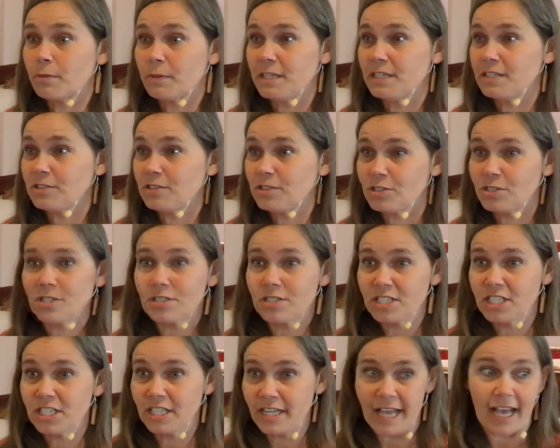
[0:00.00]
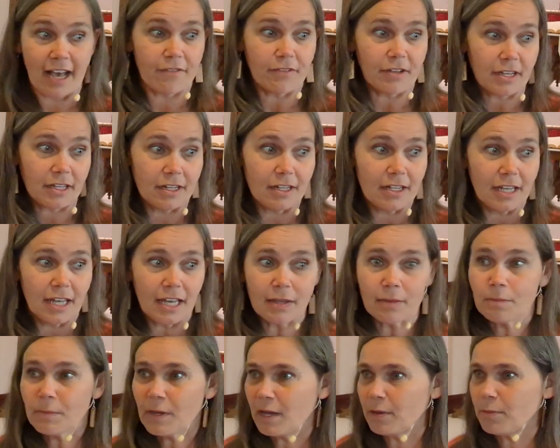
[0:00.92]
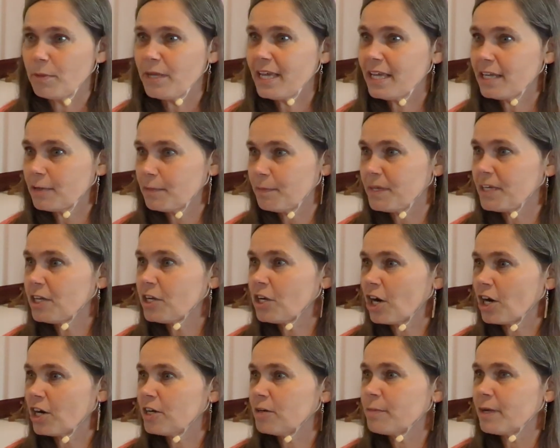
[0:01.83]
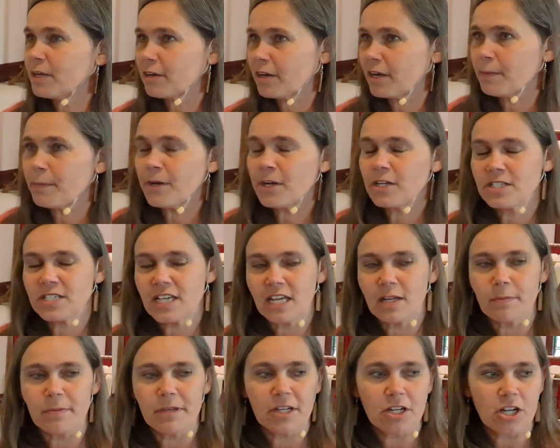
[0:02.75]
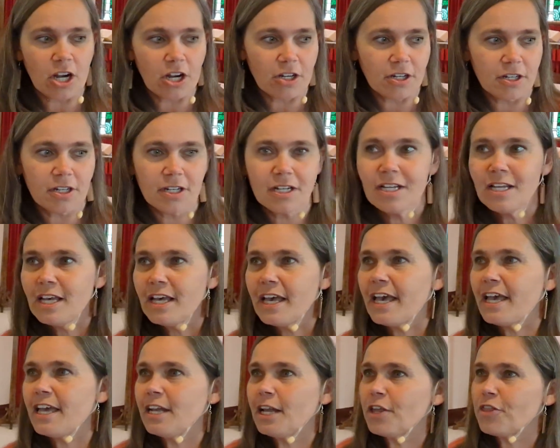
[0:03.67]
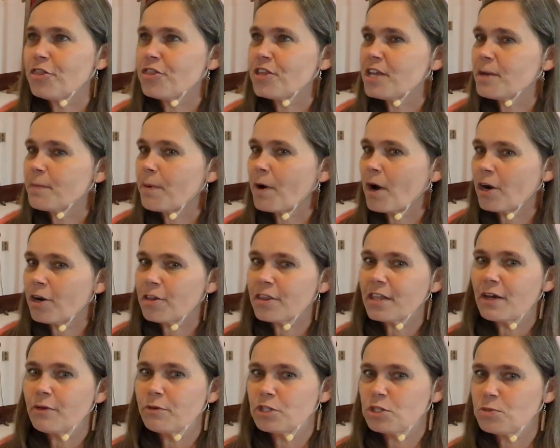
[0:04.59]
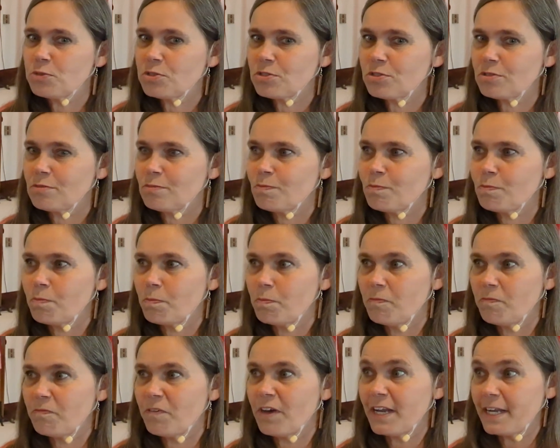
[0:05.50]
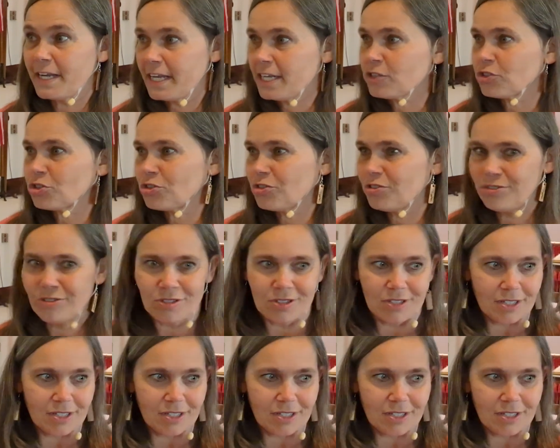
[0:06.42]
We just didn't have it. And we had a big garden. My grandparents had a big garden. And I think part of that was financial.